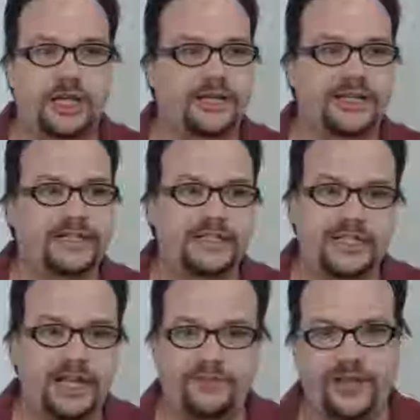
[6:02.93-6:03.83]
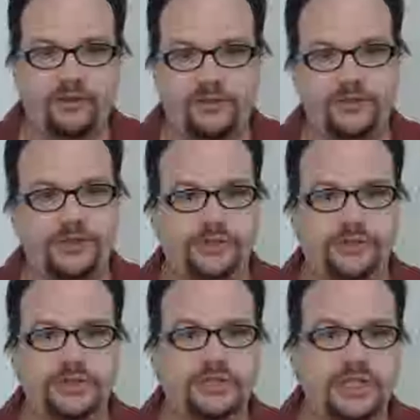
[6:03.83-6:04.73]
And I didn't have health
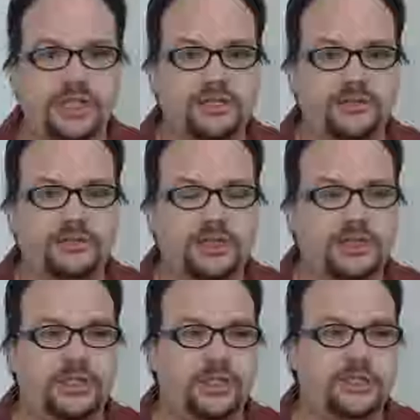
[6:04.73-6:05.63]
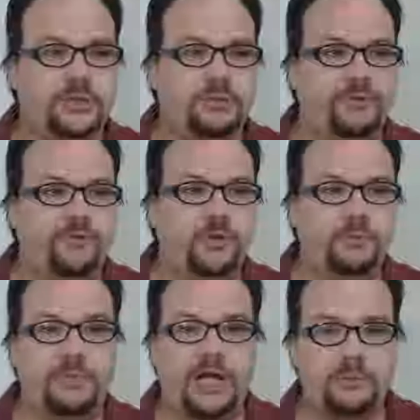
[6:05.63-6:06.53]
insurance either. This was
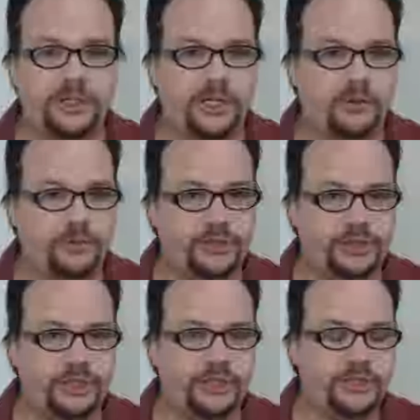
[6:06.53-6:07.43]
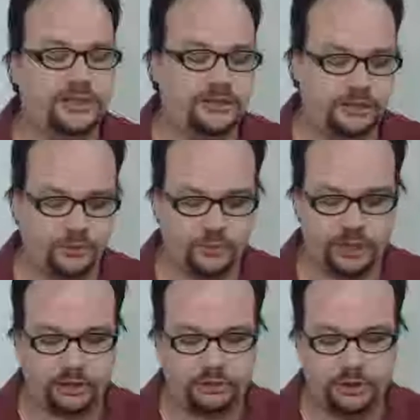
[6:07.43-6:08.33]
before Obamacare really kicked in as
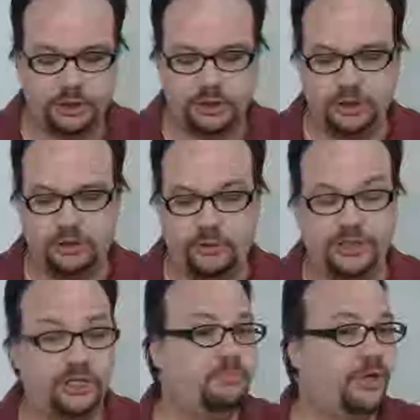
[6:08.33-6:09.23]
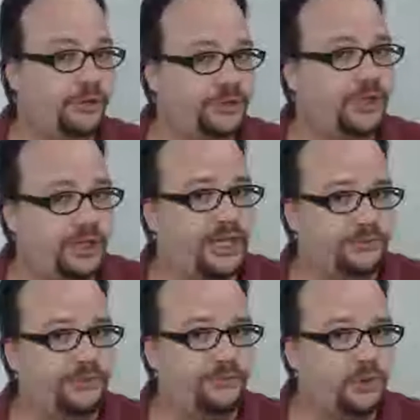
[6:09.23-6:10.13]
well, which I'm partially
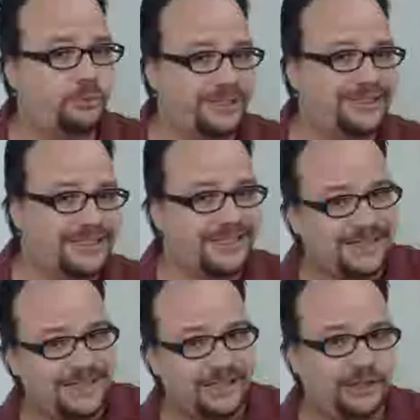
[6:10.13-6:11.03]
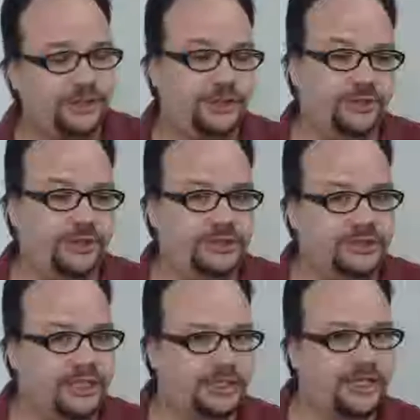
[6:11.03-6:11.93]
thankful for because I did get
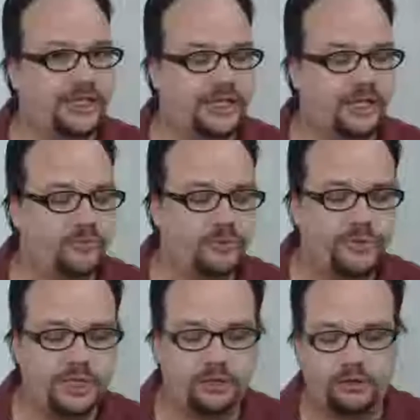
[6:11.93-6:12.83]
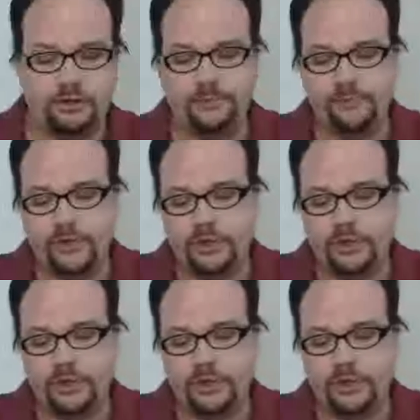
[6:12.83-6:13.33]
insurance, not that it helped me at all.